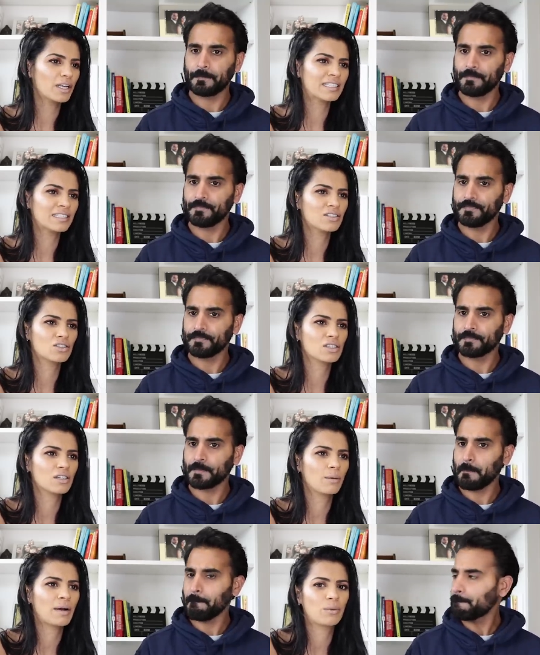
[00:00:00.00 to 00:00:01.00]
Speaker 1: he didn't
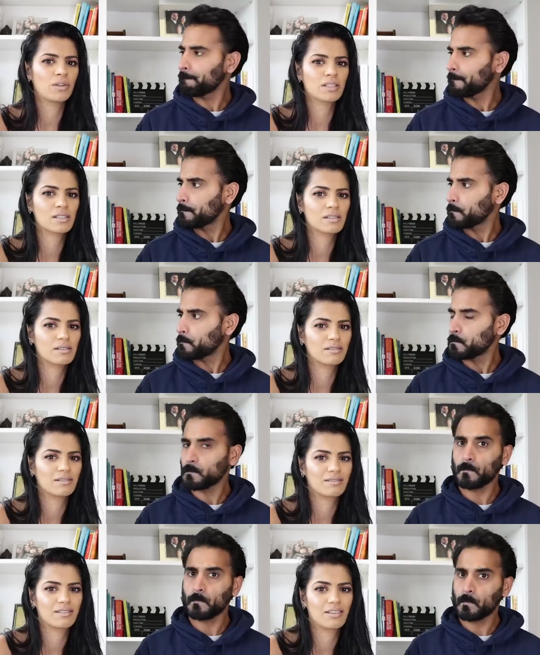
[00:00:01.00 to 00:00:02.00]
just come out with his
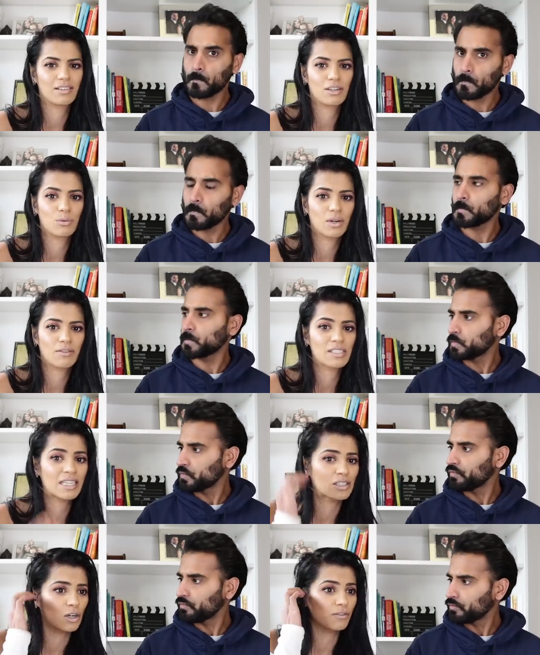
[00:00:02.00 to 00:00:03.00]
you know whatever
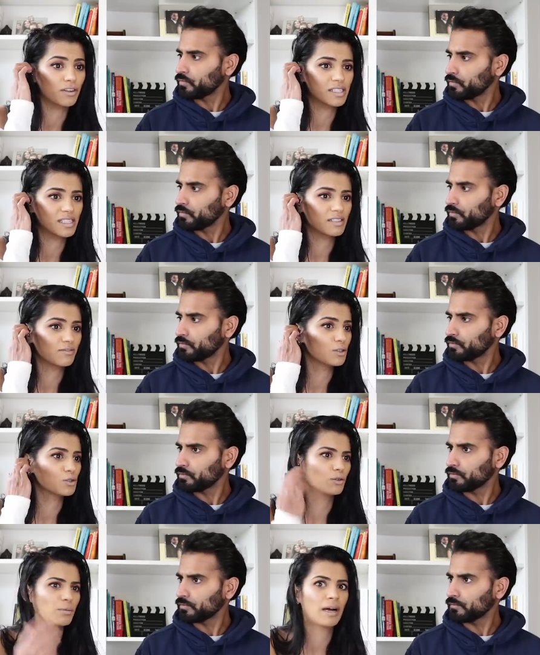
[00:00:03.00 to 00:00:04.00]
TikTok versus
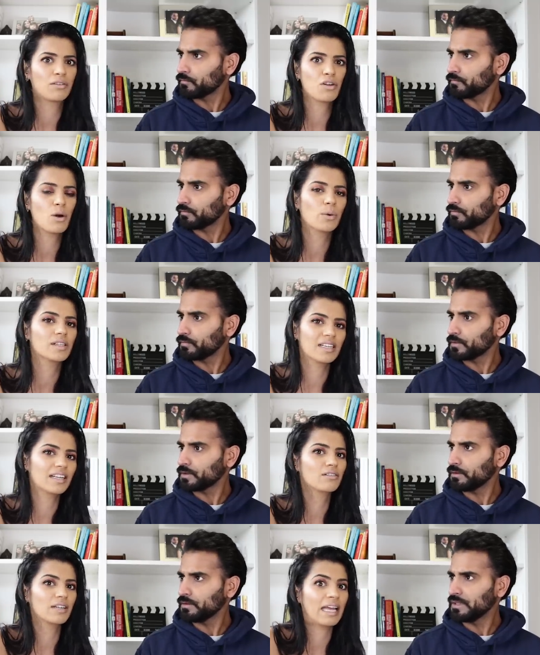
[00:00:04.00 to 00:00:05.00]
YouTube out of nowhere.
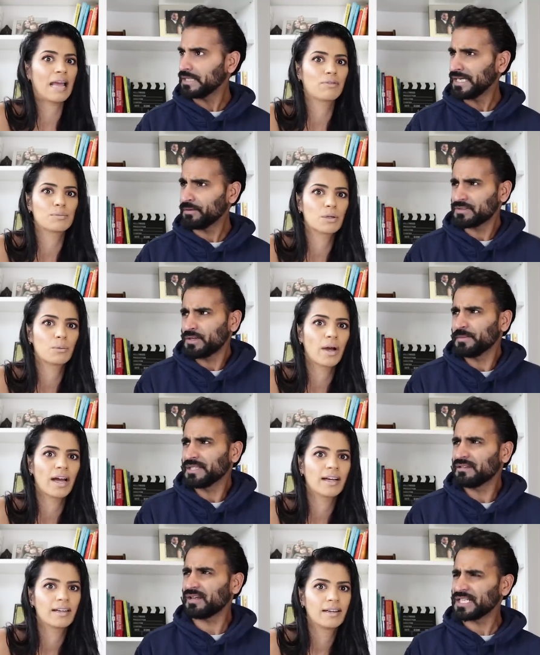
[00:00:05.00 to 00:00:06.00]
It, came from it was somewhere.
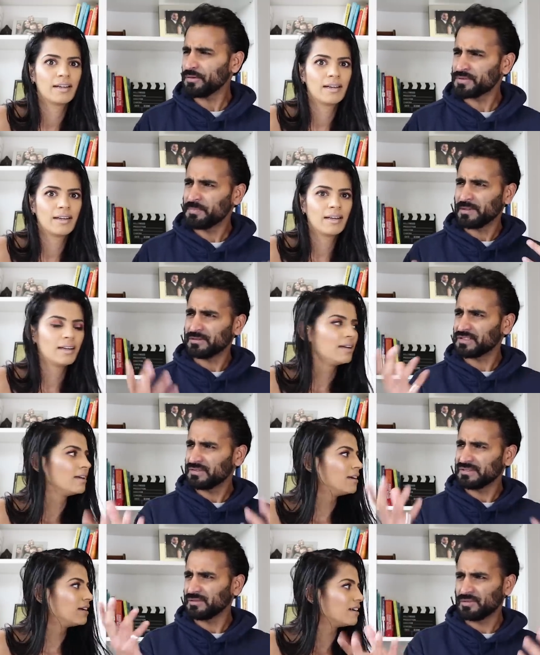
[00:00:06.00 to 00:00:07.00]
coming
Speaker 2: like it was
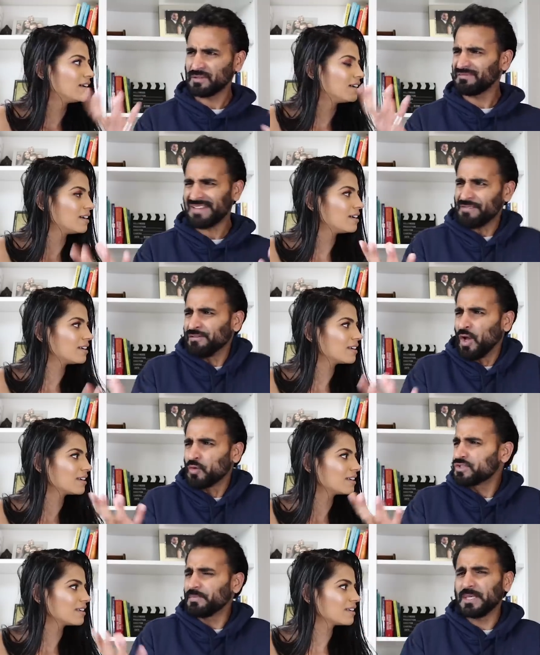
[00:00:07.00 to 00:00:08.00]
built around
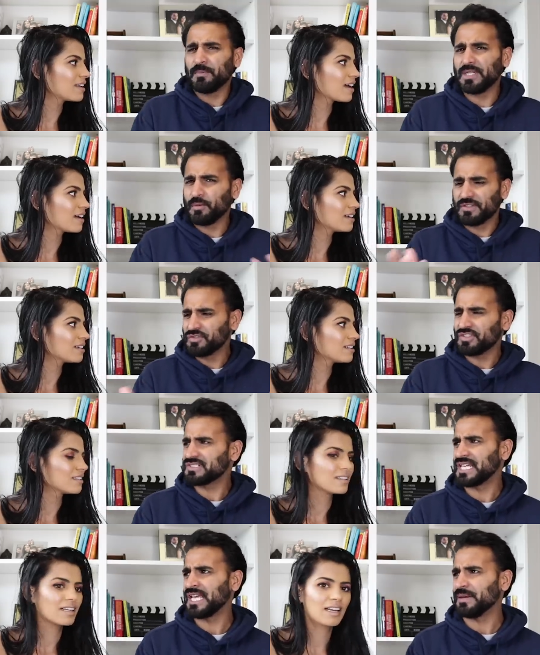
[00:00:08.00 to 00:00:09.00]
loads of people. Yeah. It wasn't
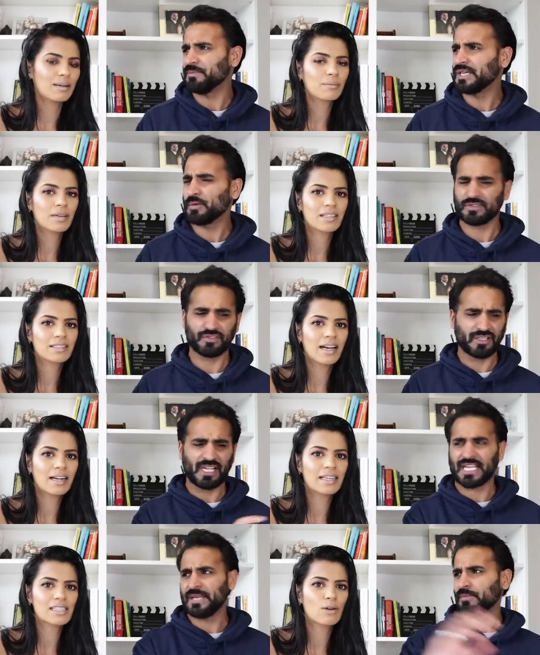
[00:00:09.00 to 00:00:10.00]
just him. him it wasn't
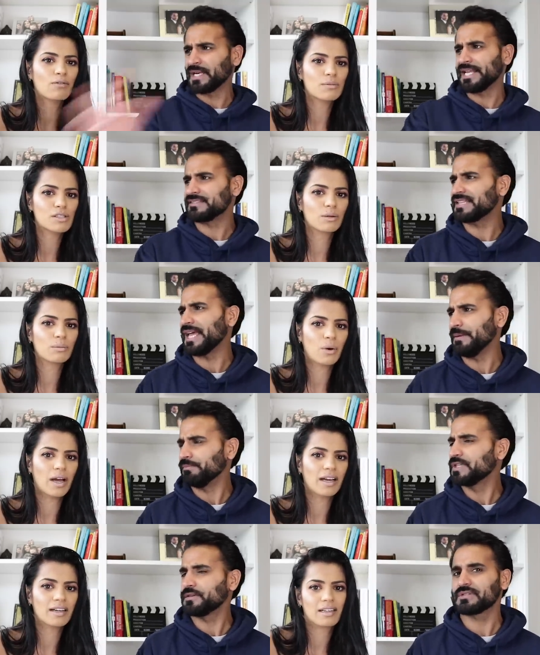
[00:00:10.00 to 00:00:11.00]
exactly. just like him against
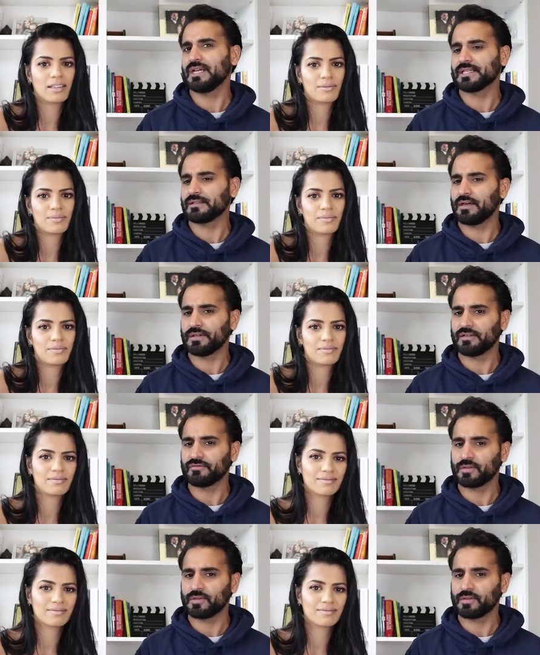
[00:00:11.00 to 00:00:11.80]
them. It was like going on